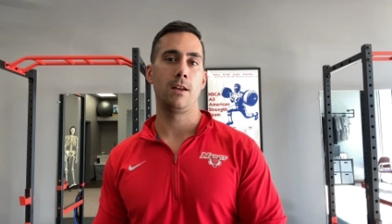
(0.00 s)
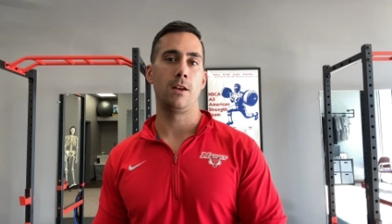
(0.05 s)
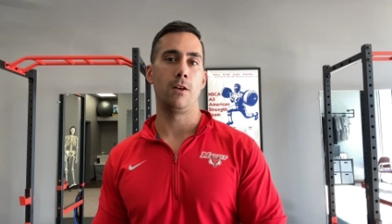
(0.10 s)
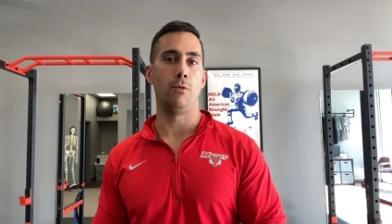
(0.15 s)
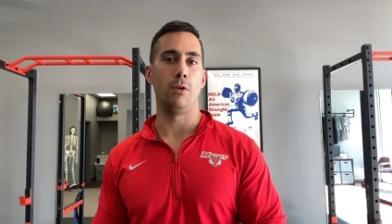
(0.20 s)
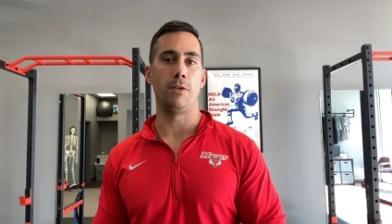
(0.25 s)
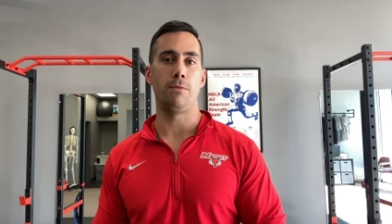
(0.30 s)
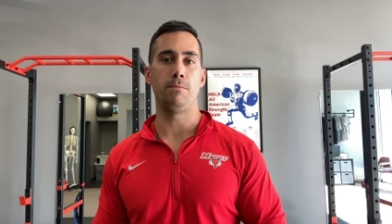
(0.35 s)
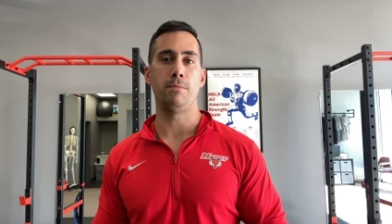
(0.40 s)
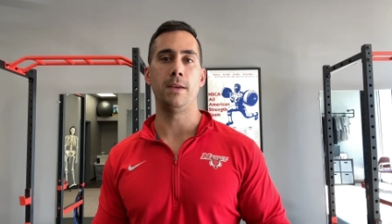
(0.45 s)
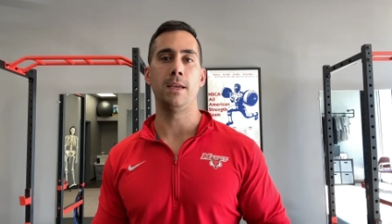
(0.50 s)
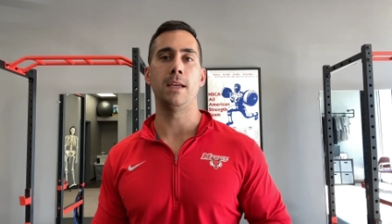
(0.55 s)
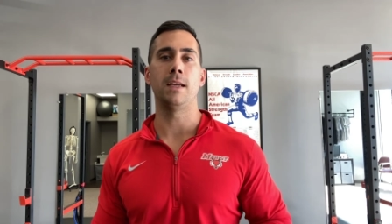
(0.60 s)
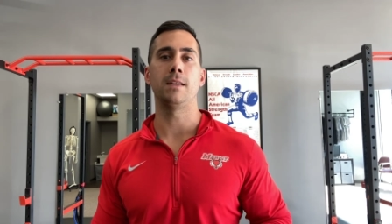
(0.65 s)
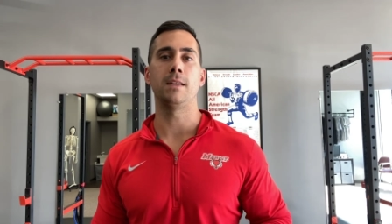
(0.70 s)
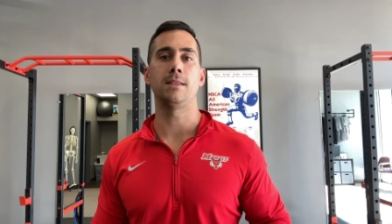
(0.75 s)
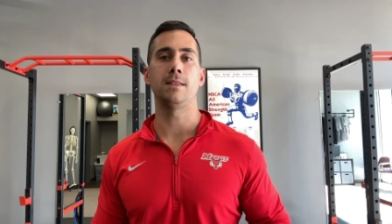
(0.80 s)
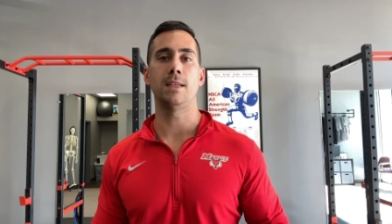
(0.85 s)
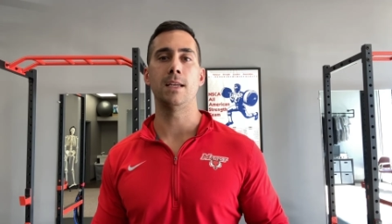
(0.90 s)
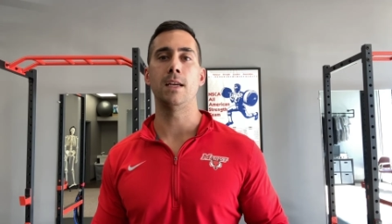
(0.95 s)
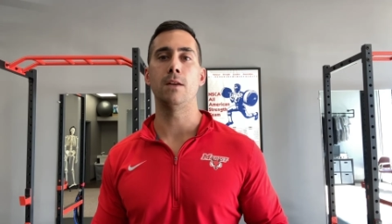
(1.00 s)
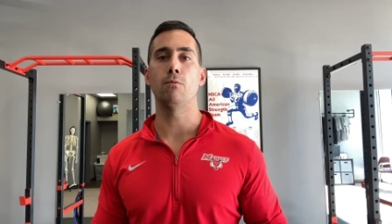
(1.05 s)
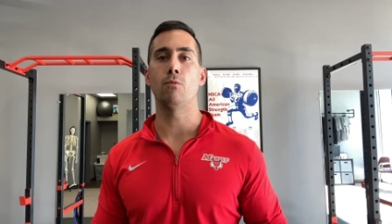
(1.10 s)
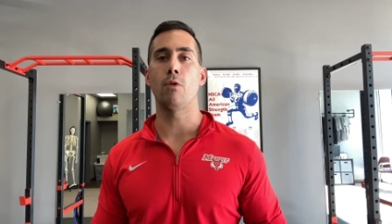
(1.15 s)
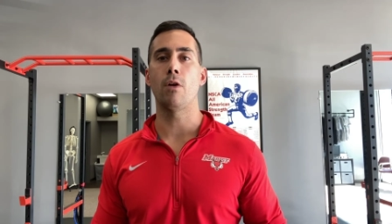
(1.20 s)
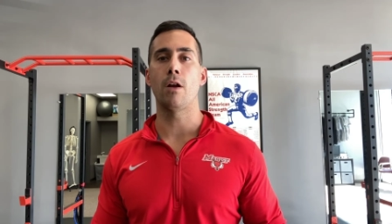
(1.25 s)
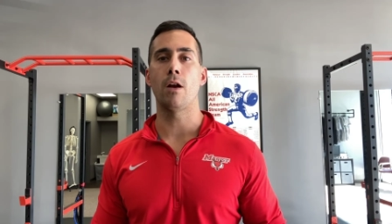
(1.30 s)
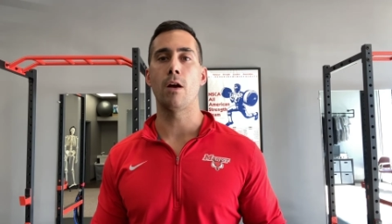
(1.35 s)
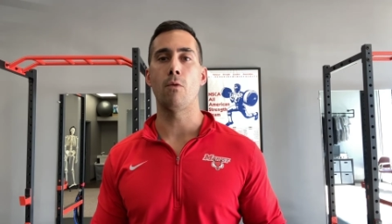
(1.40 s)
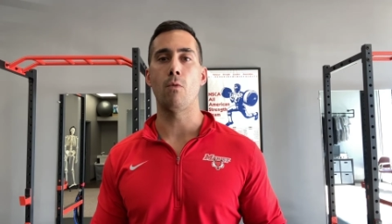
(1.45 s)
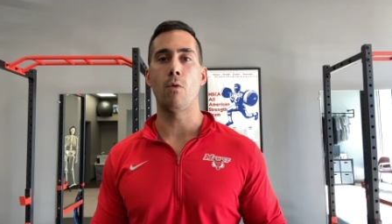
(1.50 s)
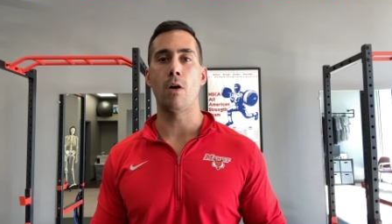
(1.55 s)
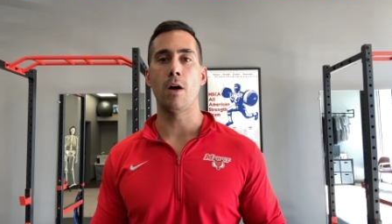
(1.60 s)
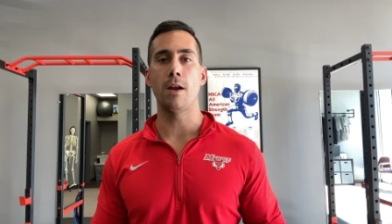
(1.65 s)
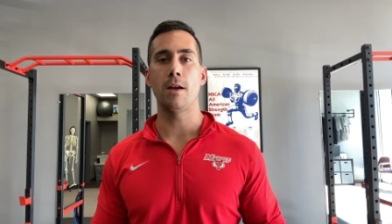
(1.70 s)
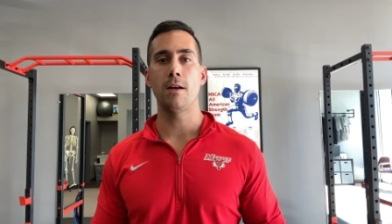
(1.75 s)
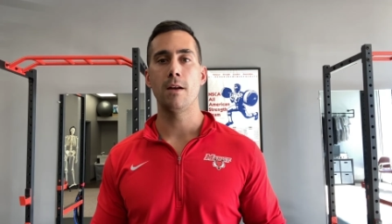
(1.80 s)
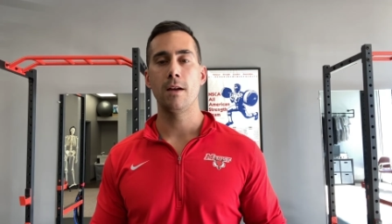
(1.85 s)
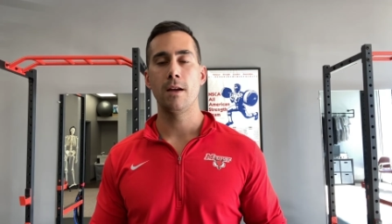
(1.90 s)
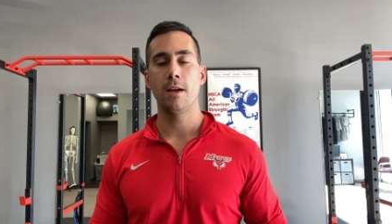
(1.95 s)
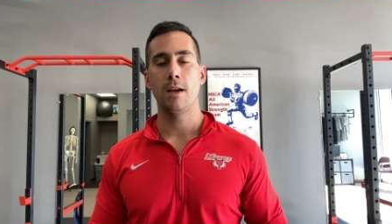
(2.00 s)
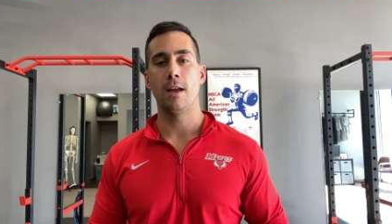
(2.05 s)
with being seen one-on-one. -on -one.